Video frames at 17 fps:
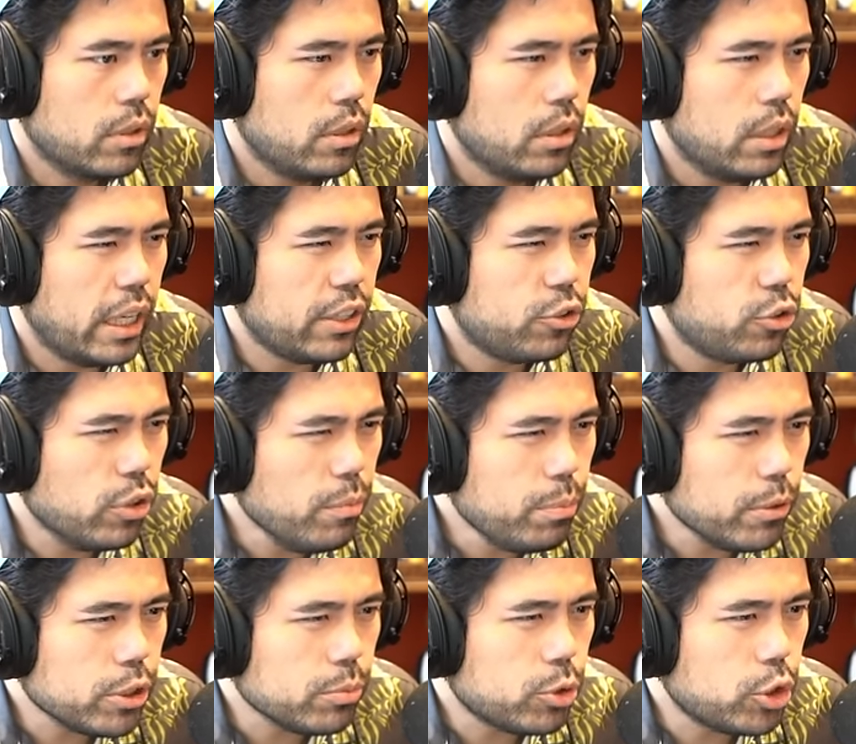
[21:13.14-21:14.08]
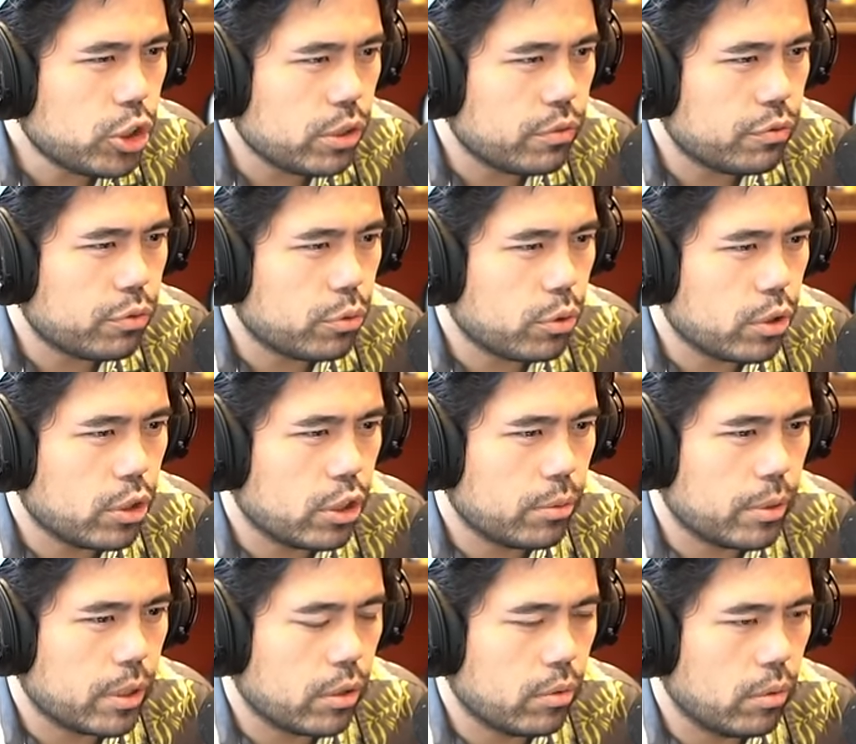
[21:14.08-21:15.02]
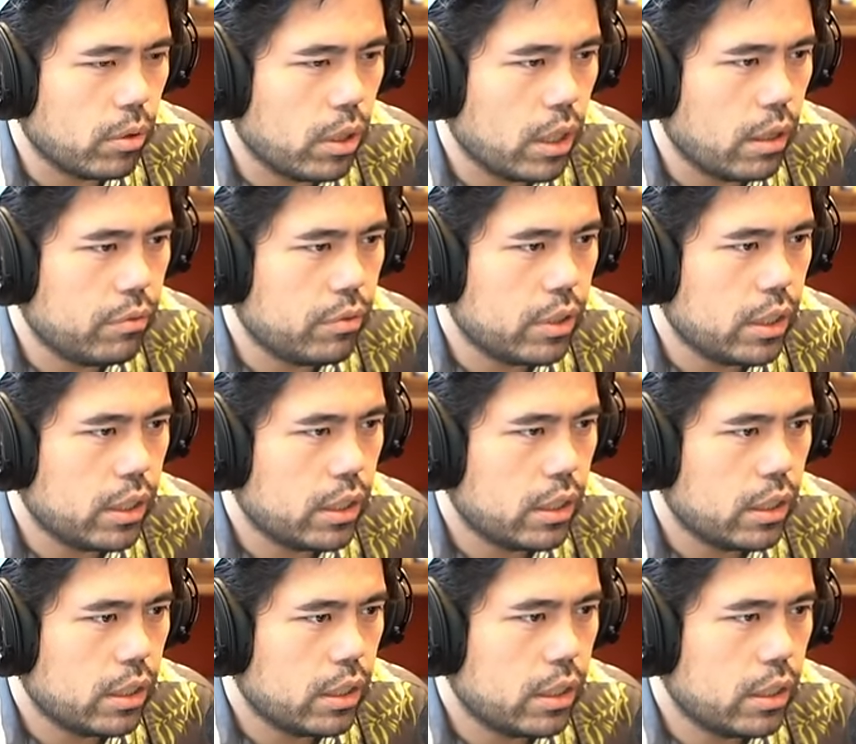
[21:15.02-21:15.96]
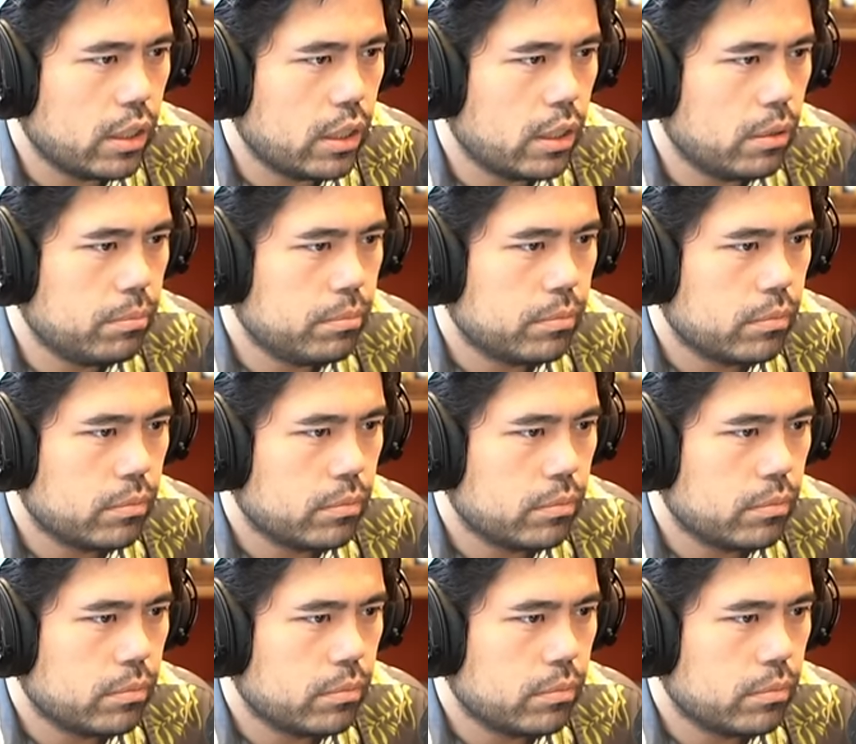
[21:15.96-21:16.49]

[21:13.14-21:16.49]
I do have bishop g4 here but I don't love it um